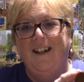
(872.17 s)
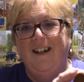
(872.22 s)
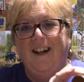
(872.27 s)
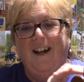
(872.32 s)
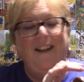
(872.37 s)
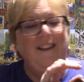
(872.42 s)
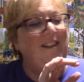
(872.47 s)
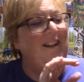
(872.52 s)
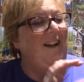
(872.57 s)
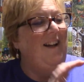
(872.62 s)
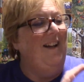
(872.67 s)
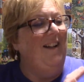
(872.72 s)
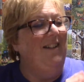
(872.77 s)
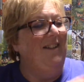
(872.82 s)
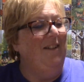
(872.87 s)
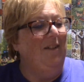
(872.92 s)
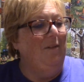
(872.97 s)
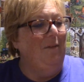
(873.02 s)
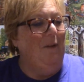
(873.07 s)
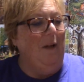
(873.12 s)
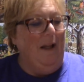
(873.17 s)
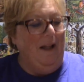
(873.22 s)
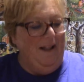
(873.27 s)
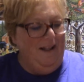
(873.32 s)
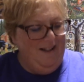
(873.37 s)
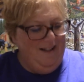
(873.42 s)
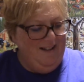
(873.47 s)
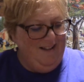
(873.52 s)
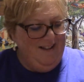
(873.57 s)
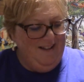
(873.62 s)
I thought,
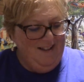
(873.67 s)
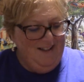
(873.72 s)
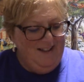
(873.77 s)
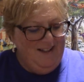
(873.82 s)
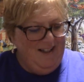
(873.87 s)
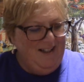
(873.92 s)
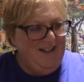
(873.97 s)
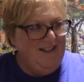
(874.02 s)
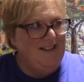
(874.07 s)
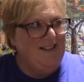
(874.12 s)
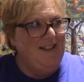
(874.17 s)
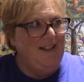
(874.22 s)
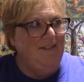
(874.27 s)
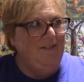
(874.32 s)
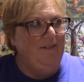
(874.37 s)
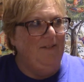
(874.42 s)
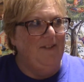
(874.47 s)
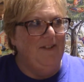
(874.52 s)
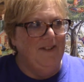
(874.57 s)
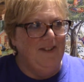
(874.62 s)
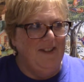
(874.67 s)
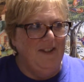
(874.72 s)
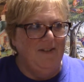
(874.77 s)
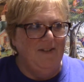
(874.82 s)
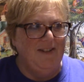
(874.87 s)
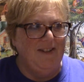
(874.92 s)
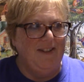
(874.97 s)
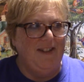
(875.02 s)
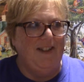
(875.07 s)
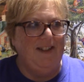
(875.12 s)
because at first I
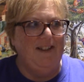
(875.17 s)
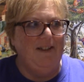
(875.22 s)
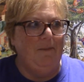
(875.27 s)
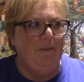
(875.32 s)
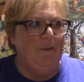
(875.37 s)
was like,